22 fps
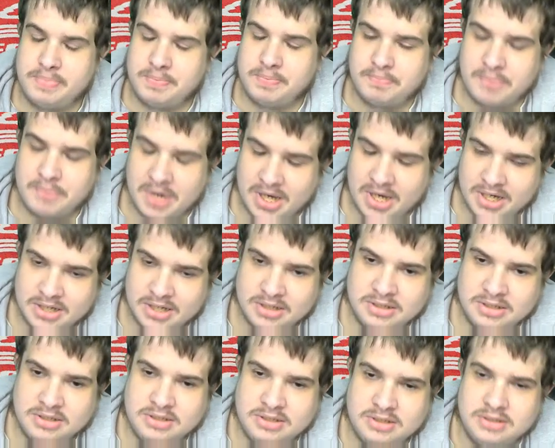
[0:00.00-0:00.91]
but
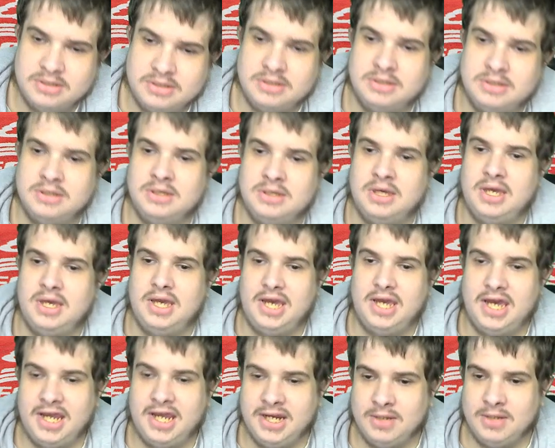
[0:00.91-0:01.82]

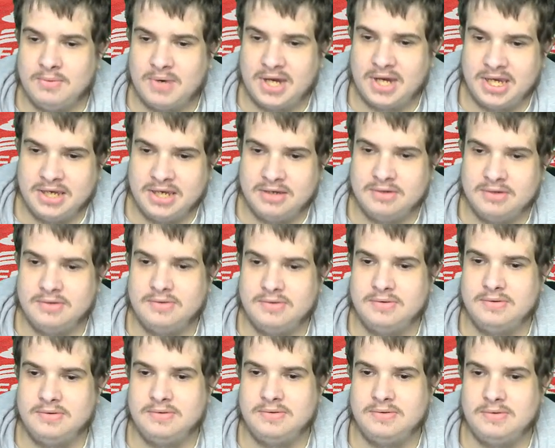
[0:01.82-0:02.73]
anyway,
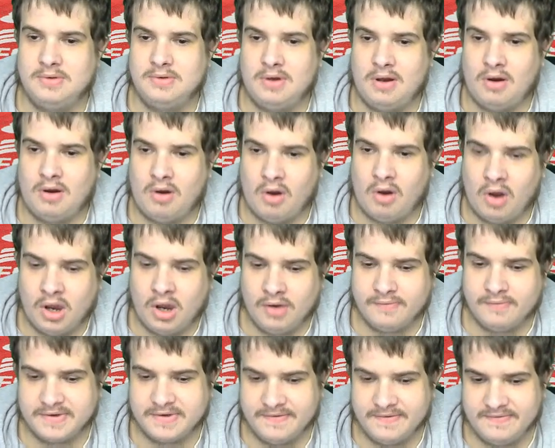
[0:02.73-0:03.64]

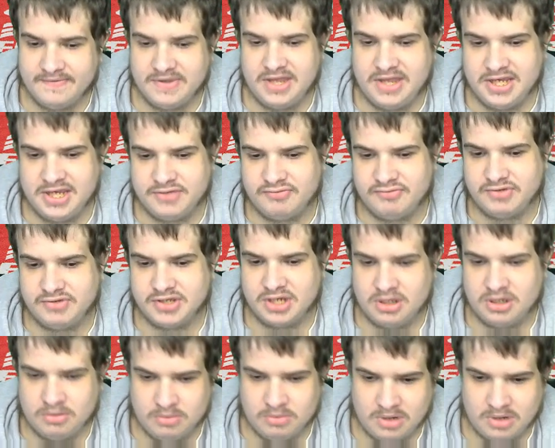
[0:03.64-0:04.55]
I've given this
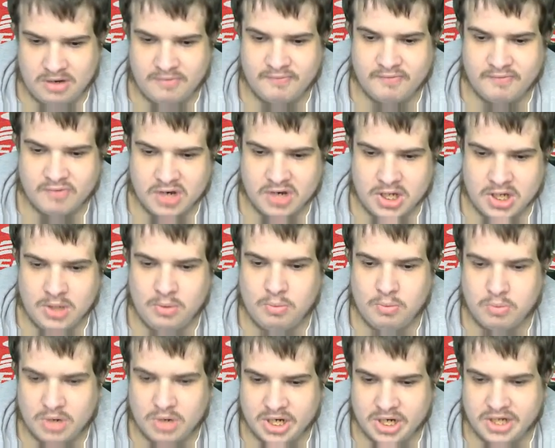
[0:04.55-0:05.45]
result a
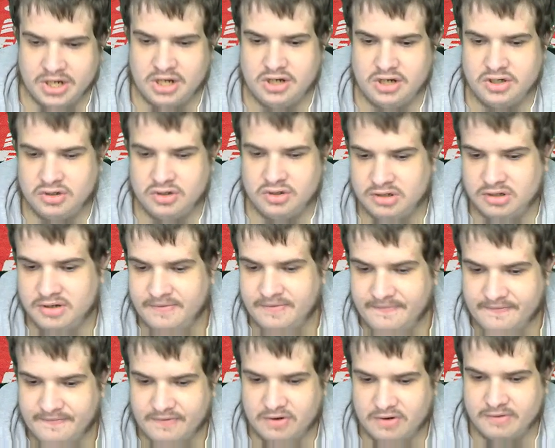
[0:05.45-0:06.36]
3-1
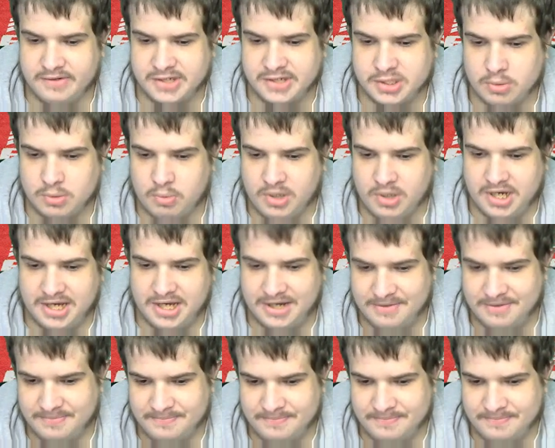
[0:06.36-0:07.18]
Nottingham Forest win.